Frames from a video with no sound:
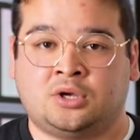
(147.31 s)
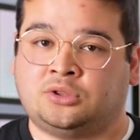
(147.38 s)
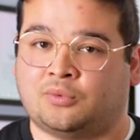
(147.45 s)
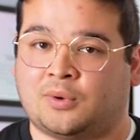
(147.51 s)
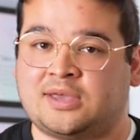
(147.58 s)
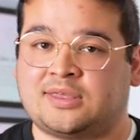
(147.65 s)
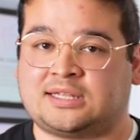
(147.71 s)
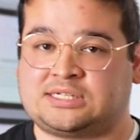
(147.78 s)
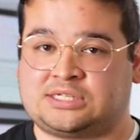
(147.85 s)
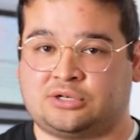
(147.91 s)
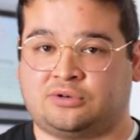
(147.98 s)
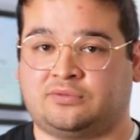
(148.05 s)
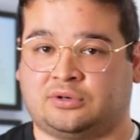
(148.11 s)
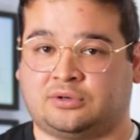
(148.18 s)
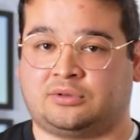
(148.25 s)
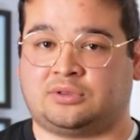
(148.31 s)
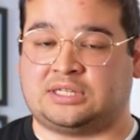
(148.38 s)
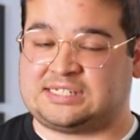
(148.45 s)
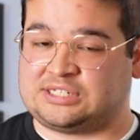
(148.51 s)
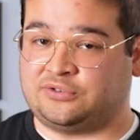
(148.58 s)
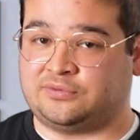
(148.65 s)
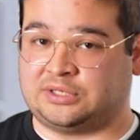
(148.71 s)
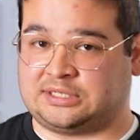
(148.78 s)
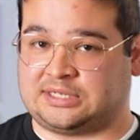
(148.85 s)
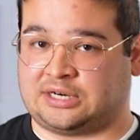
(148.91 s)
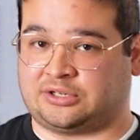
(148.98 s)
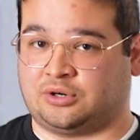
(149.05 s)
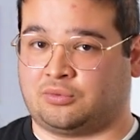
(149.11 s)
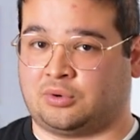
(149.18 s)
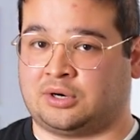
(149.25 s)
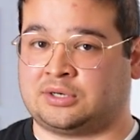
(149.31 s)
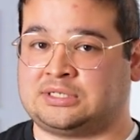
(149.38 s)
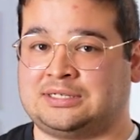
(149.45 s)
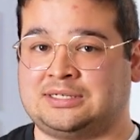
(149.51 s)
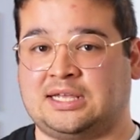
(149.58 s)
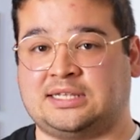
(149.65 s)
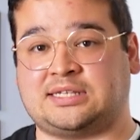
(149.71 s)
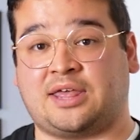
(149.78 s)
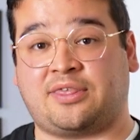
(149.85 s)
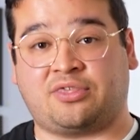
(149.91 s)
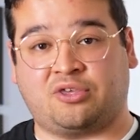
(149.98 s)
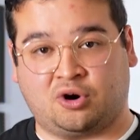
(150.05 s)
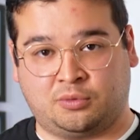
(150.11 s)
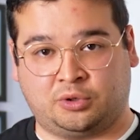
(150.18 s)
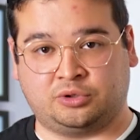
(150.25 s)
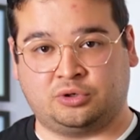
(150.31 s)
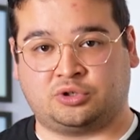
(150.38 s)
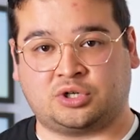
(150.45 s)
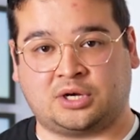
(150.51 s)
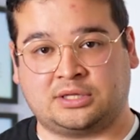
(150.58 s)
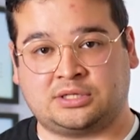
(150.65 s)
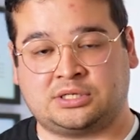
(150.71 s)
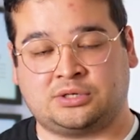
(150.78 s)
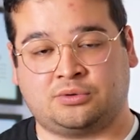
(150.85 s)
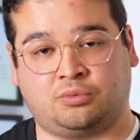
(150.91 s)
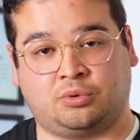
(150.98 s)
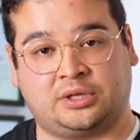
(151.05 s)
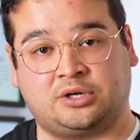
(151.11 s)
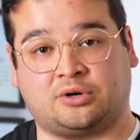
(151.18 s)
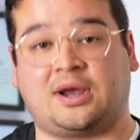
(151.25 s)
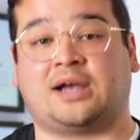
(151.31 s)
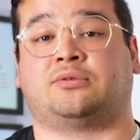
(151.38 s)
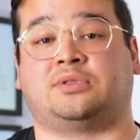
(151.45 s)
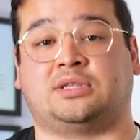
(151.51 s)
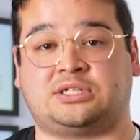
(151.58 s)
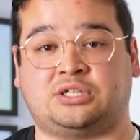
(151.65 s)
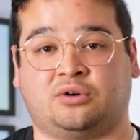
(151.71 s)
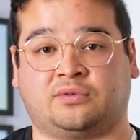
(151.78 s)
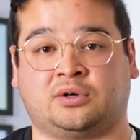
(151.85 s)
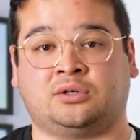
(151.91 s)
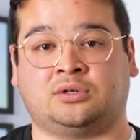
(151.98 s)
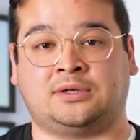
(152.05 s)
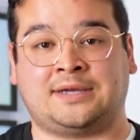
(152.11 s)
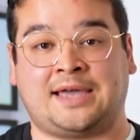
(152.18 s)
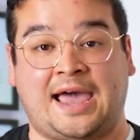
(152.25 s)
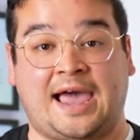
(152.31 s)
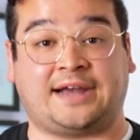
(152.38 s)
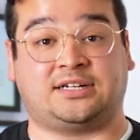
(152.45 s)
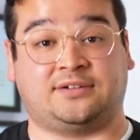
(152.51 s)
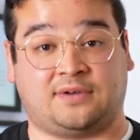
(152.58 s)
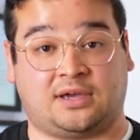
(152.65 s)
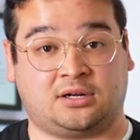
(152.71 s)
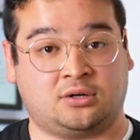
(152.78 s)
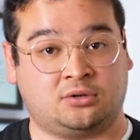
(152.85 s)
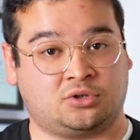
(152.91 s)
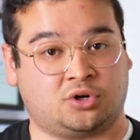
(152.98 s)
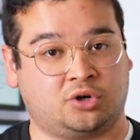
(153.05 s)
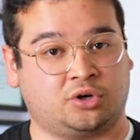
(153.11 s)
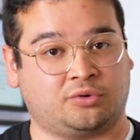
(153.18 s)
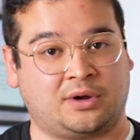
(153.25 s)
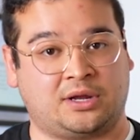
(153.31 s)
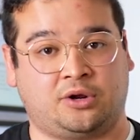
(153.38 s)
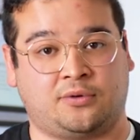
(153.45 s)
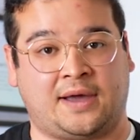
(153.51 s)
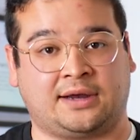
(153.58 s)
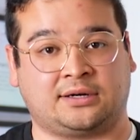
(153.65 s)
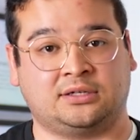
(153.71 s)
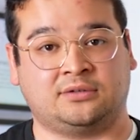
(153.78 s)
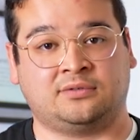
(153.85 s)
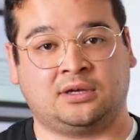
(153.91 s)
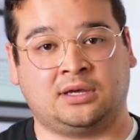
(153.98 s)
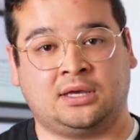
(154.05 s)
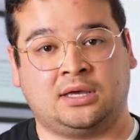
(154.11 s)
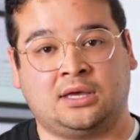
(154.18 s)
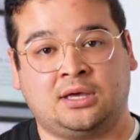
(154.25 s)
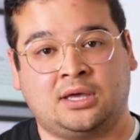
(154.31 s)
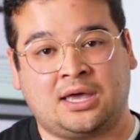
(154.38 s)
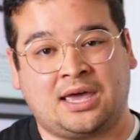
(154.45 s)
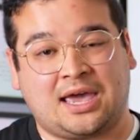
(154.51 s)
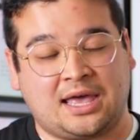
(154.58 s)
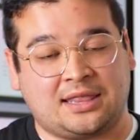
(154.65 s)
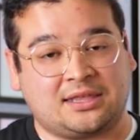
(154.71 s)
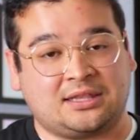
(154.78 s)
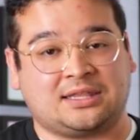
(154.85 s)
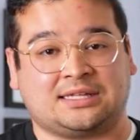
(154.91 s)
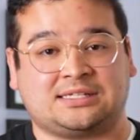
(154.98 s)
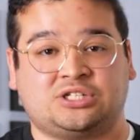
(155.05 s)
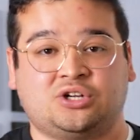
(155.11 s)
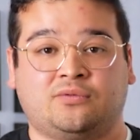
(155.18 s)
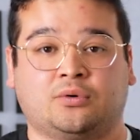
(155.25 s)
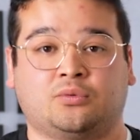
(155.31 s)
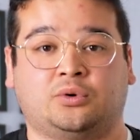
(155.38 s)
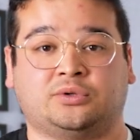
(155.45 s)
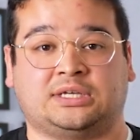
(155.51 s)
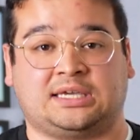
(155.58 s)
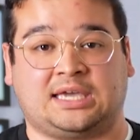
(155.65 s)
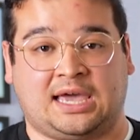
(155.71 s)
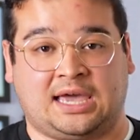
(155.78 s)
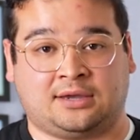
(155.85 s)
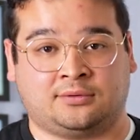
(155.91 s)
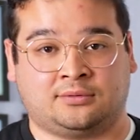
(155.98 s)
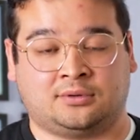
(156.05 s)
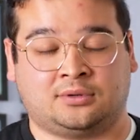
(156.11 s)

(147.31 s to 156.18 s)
The way that silver, the silver detector works is that thermal neutrons will interact with the silver, activate it, turn it radioactive, and then that silver will decay.